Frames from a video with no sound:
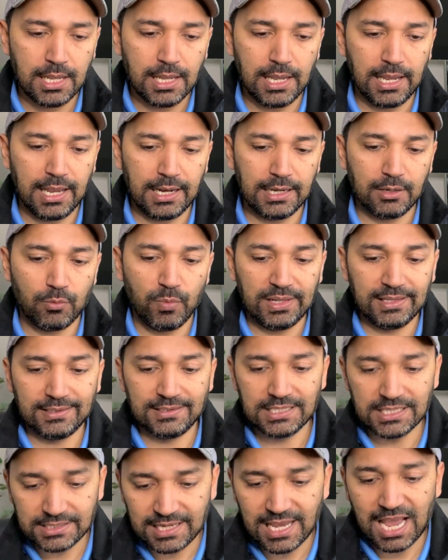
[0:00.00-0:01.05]
And when
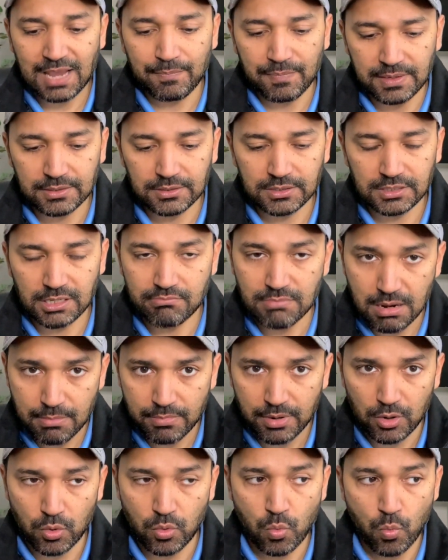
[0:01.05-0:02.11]
this happens,
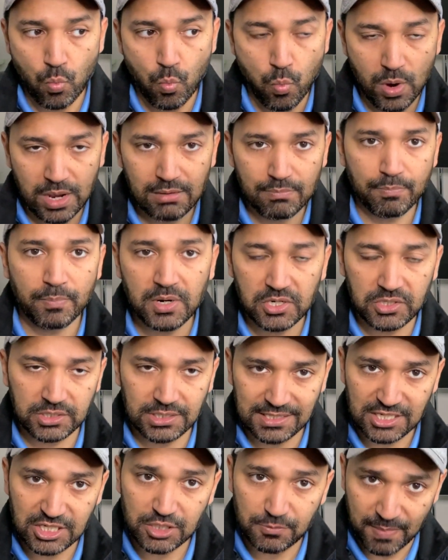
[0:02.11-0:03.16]
remember, one
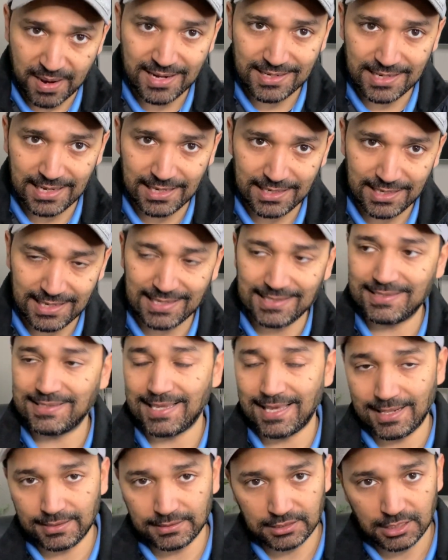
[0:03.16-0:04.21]
person's spending is
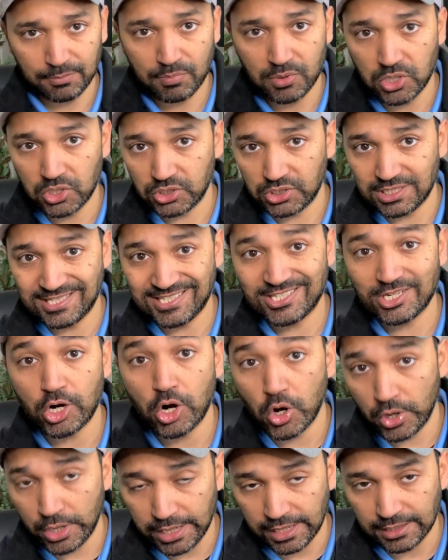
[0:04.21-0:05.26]
another person's
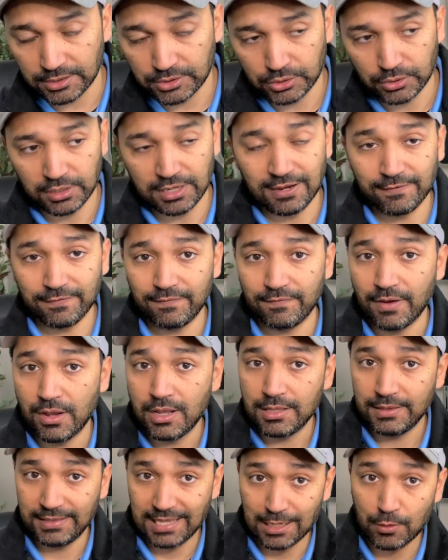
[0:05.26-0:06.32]
earning. So if
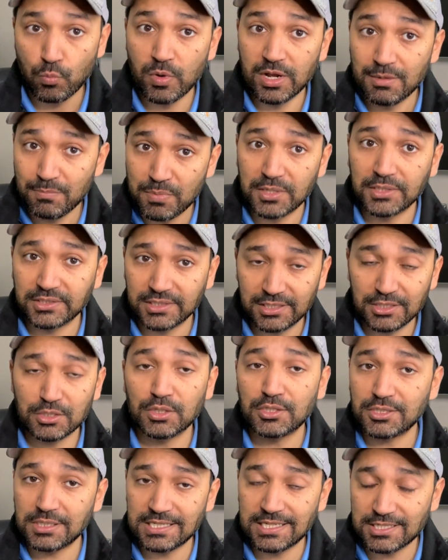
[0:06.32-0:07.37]
that one person
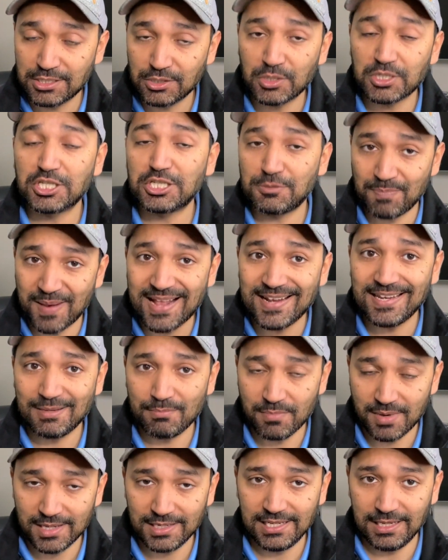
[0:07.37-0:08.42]
is not spending
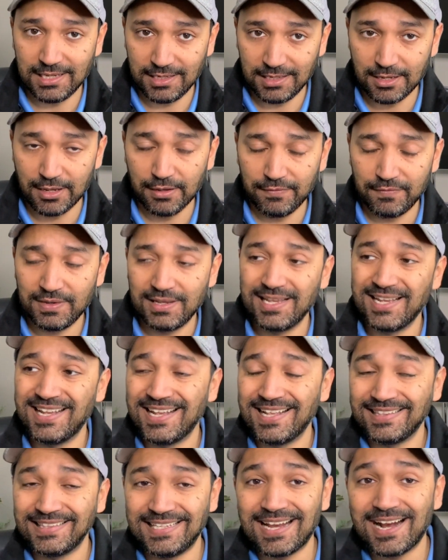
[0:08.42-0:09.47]
money enough,
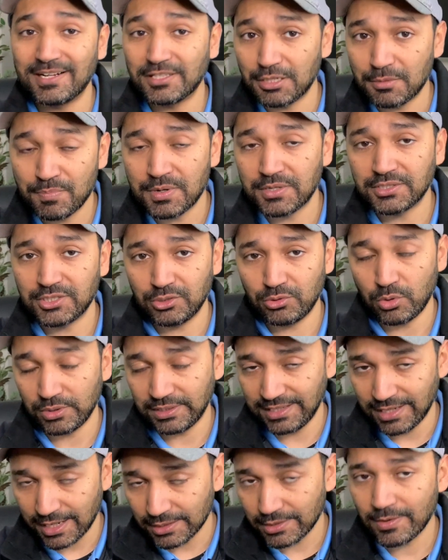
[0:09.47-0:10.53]
the other person on
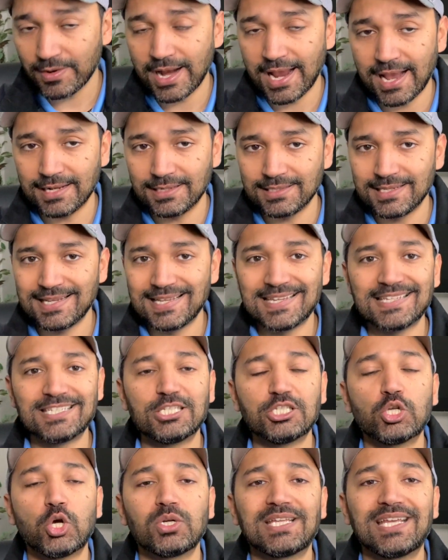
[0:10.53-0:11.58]
the other end is
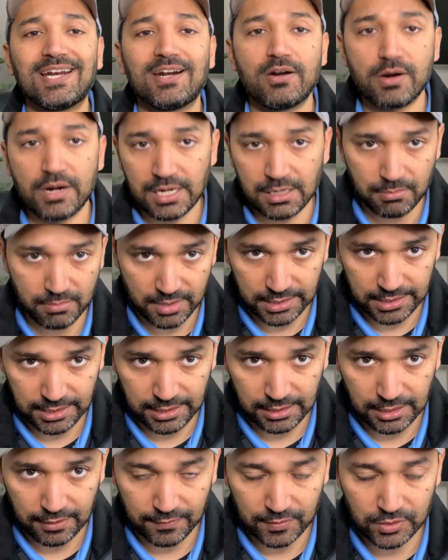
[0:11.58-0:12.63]
not earning money
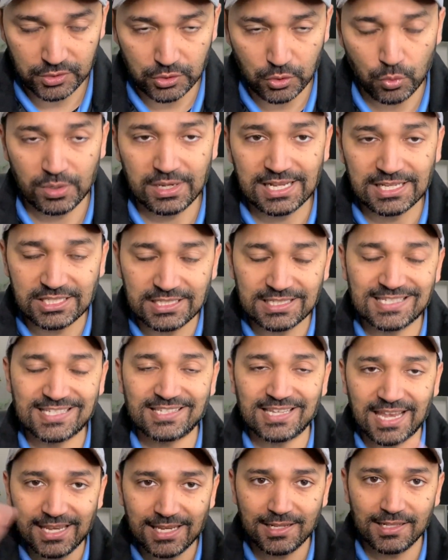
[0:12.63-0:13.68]
enough. So it's a
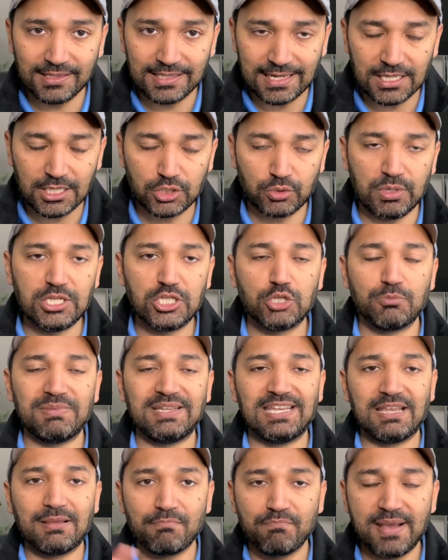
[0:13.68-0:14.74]
cycle that is going to be
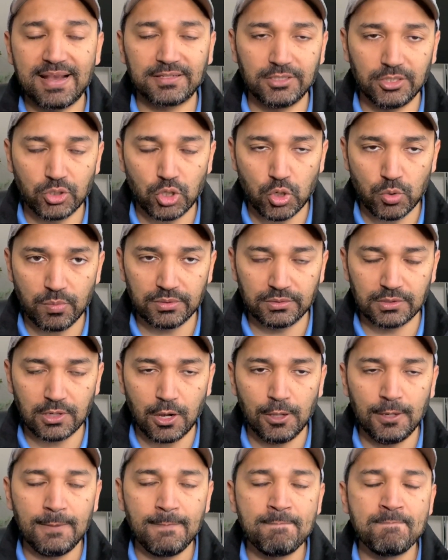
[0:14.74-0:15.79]
impacted
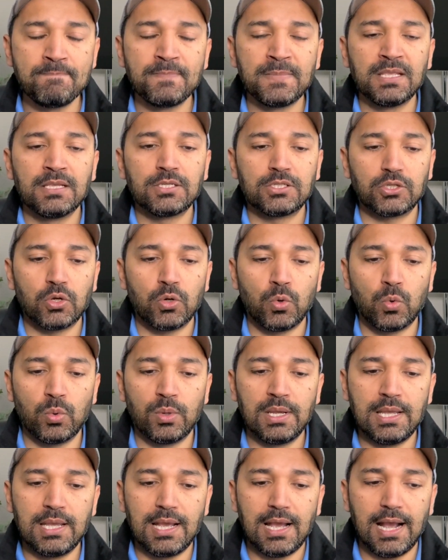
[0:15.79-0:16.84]
overall. So
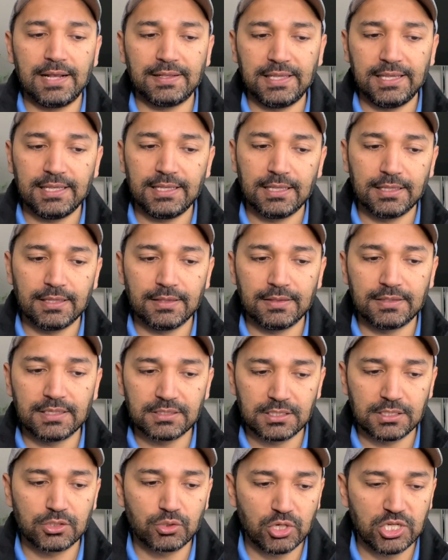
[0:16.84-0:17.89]
I think this
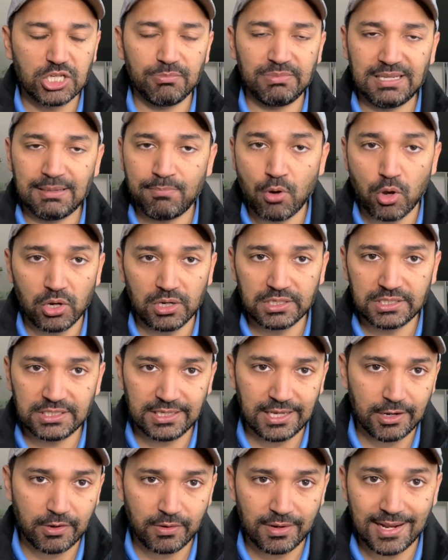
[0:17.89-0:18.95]
is going to be a policy
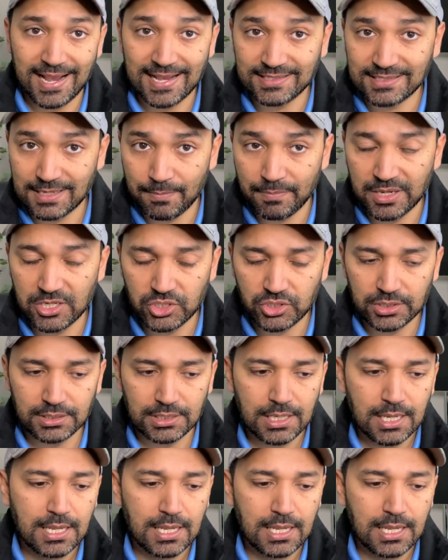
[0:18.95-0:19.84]
error, as I mentioned.